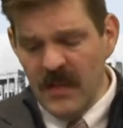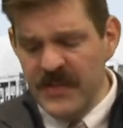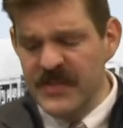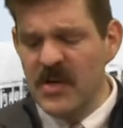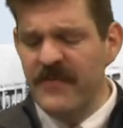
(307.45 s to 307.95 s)

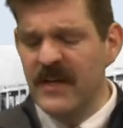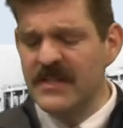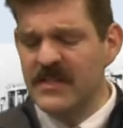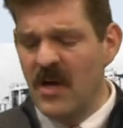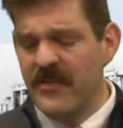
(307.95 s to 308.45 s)
The
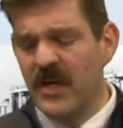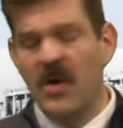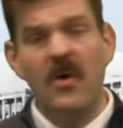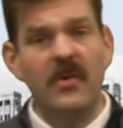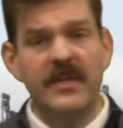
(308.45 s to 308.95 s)
Soviets saw the
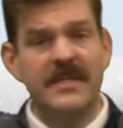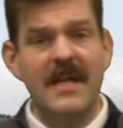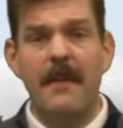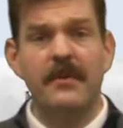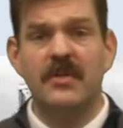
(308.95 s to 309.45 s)
cold as an
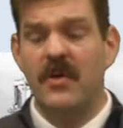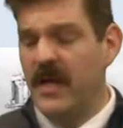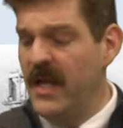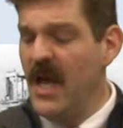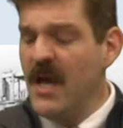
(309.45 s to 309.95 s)

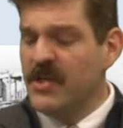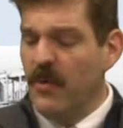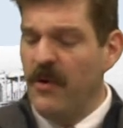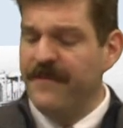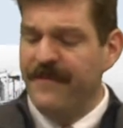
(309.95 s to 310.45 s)
opportunity to
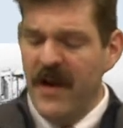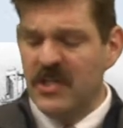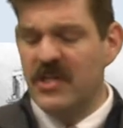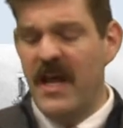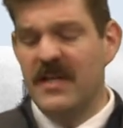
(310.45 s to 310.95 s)
roll
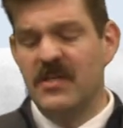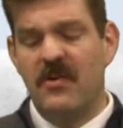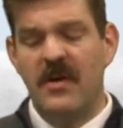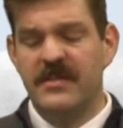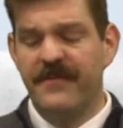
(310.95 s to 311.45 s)
fresh tanks
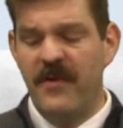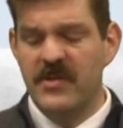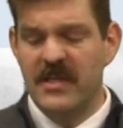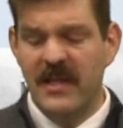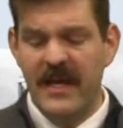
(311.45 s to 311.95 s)
across the
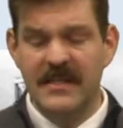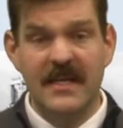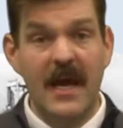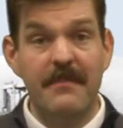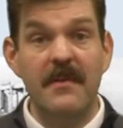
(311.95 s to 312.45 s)
frozen
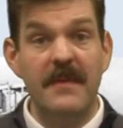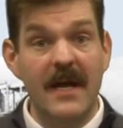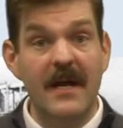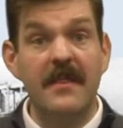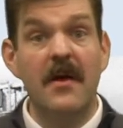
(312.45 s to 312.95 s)
landscape and
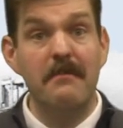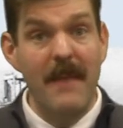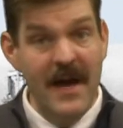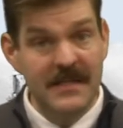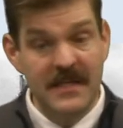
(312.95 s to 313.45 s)
begin their
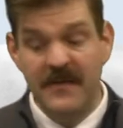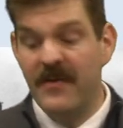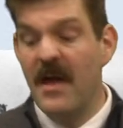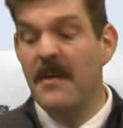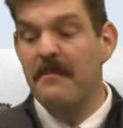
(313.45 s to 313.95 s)
massive
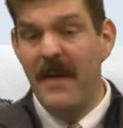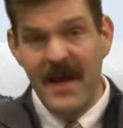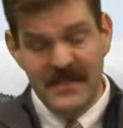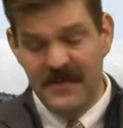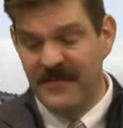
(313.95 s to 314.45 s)

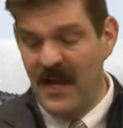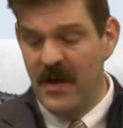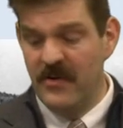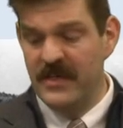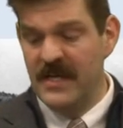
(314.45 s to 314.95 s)

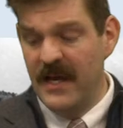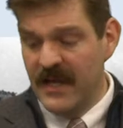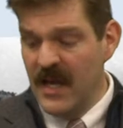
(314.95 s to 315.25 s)
counterattack.